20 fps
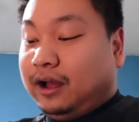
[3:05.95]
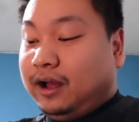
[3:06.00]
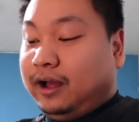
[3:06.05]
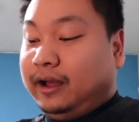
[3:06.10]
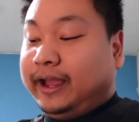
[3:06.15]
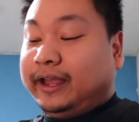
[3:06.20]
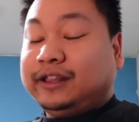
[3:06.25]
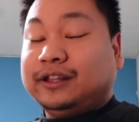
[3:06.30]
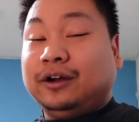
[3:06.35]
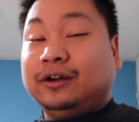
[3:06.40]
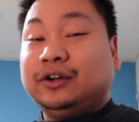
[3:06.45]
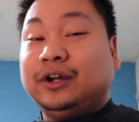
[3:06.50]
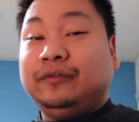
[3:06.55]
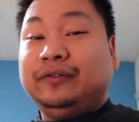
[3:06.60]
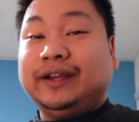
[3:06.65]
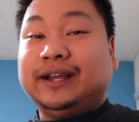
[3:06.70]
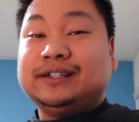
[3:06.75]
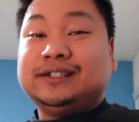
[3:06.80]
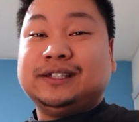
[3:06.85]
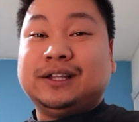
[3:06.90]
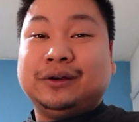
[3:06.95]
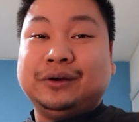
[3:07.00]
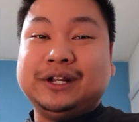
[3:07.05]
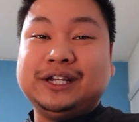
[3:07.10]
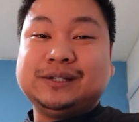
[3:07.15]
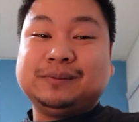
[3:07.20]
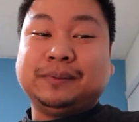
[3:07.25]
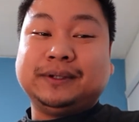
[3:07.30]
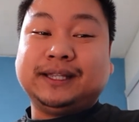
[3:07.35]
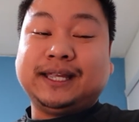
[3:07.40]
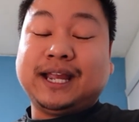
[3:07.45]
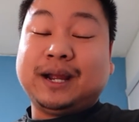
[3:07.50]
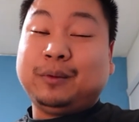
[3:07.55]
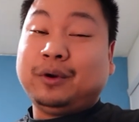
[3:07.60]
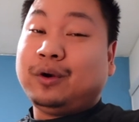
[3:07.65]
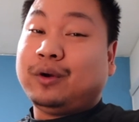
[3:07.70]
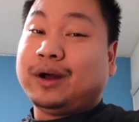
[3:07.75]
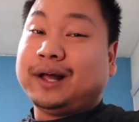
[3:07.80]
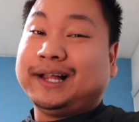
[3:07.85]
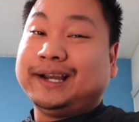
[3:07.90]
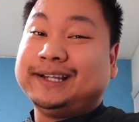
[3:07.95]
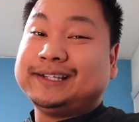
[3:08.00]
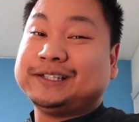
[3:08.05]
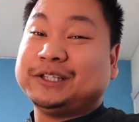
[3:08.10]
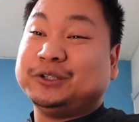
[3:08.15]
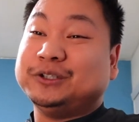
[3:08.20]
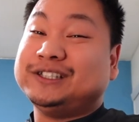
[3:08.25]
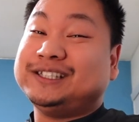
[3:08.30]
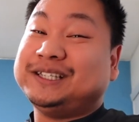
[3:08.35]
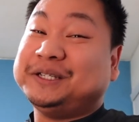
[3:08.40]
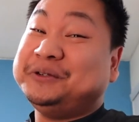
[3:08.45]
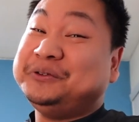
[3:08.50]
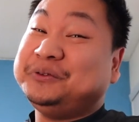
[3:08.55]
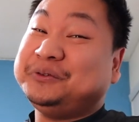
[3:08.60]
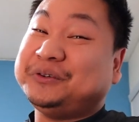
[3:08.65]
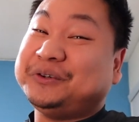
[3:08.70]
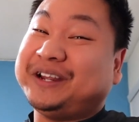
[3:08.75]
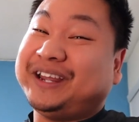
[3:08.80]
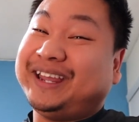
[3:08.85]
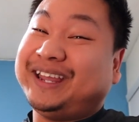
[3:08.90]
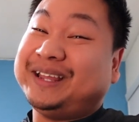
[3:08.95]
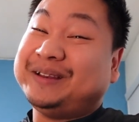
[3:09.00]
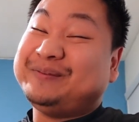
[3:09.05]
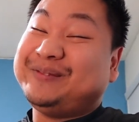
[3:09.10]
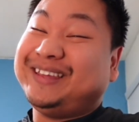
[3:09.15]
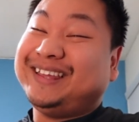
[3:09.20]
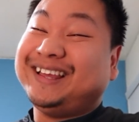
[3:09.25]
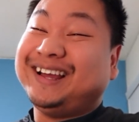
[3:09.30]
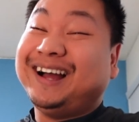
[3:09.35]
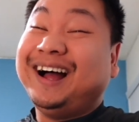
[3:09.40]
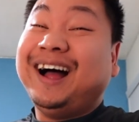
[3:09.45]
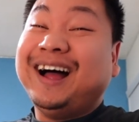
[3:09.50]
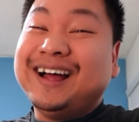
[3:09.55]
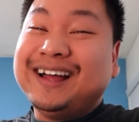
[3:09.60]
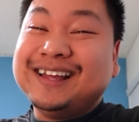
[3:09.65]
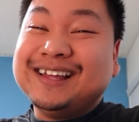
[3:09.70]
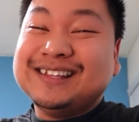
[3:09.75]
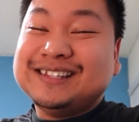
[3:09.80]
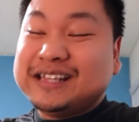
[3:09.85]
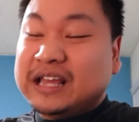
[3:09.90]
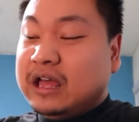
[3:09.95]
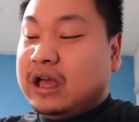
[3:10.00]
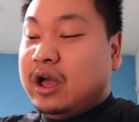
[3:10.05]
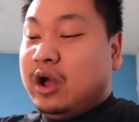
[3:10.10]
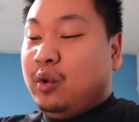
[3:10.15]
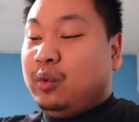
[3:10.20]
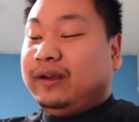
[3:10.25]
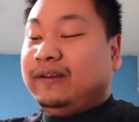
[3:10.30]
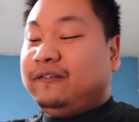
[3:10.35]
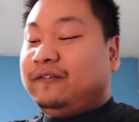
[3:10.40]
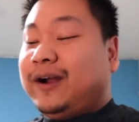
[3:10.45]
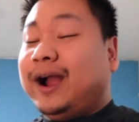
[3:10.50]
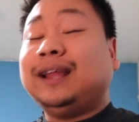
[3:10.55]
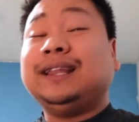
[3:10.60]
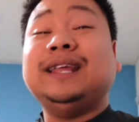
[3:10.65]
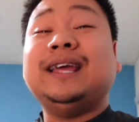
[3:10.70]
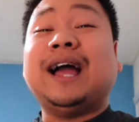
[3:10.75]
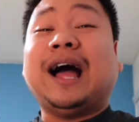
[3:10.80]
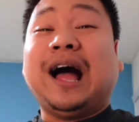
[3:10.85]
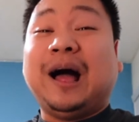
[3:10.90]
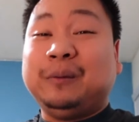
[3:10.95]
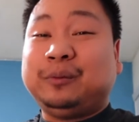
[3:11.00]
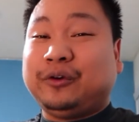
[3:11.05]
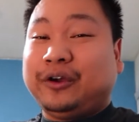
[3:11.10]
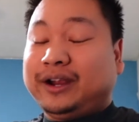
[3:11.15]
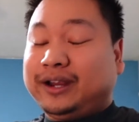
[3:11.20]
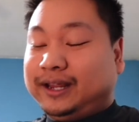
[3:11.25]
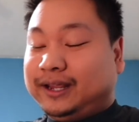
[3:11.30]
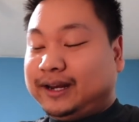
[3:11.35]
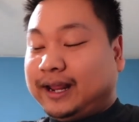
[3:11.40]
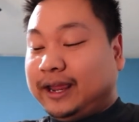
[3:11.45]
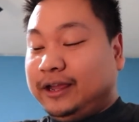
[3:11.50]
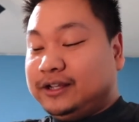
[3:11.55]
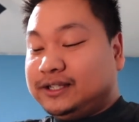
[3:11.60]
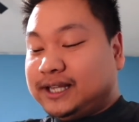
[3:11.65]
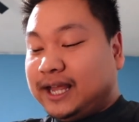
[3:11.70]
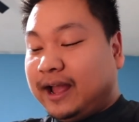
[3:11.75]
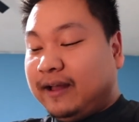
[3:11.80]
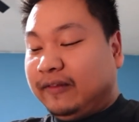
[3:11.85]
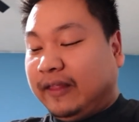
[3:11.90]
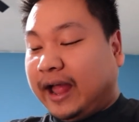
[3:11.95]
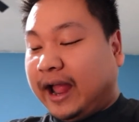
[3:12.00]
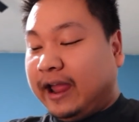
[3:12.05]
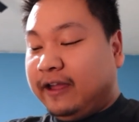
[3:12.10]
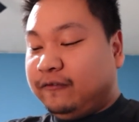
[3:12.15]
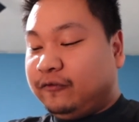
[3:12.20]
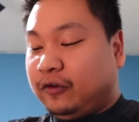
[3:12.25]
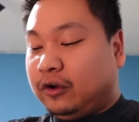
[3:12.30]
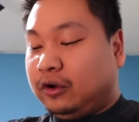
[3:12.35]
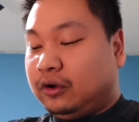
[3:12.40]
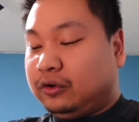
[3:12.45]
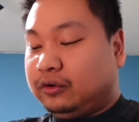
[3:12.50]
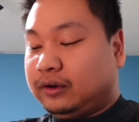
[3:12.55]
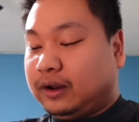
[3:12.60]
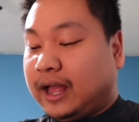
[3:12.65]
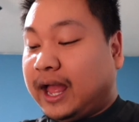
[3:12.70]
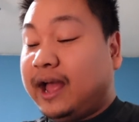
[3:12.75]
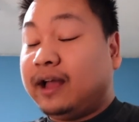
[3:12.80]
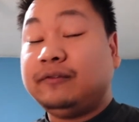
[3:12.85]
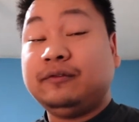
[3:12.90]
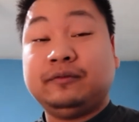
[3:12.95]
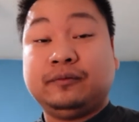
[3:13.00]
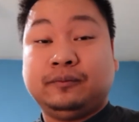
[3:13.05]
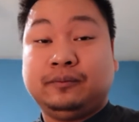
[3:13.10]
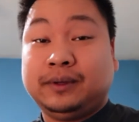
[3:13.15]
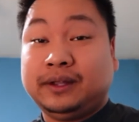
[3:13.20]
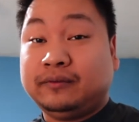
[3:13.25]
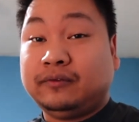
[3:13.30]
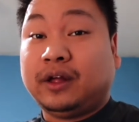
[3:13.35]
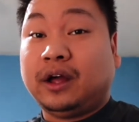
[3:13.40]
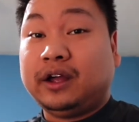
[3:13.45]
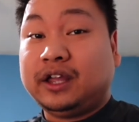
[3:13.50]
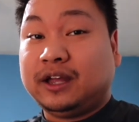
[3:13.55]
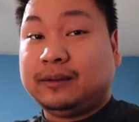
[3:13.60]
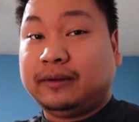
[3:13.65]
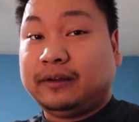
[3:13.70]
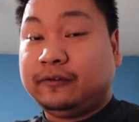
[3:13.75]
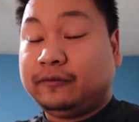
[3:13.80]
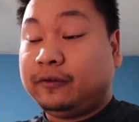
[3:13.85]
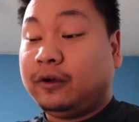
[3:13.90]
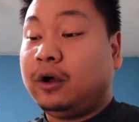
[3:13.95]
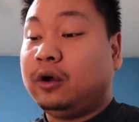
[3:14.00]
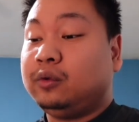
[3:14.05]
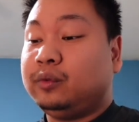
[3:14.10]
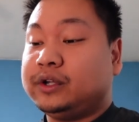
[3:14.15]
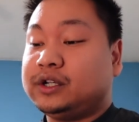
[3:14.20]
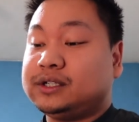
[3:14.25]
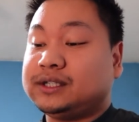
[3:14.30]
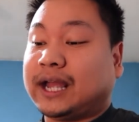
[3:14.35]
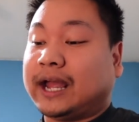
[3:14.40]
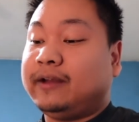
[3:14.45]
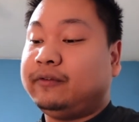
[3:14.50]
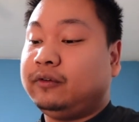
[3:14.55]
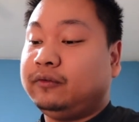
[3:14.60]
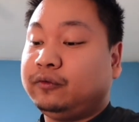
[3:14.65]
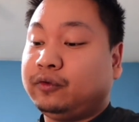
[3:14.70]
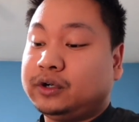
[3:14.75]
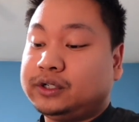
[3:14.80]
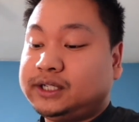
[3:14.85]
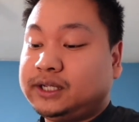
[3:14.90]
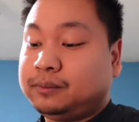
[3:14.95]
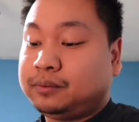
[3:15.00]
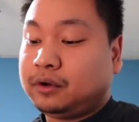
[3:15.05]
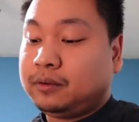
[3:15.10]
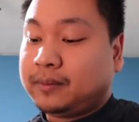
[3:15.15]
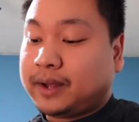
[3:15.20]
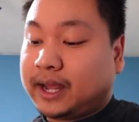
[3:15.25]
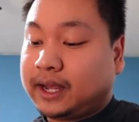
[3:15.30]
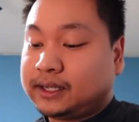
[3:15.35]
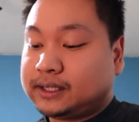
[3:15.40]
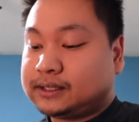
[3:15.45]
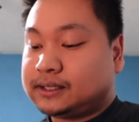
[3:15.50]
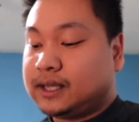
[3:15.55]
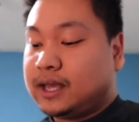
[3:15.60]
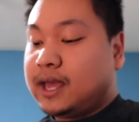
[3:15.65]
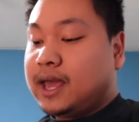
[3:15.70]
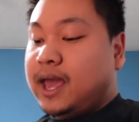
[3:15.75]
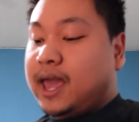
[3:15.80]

I don't know if you guys noticed, but the camera quality is a little different because we finally upgraded. I used to have the iPhone, I have been vlogging on my phone, which is the iPhone 14 Pro Max.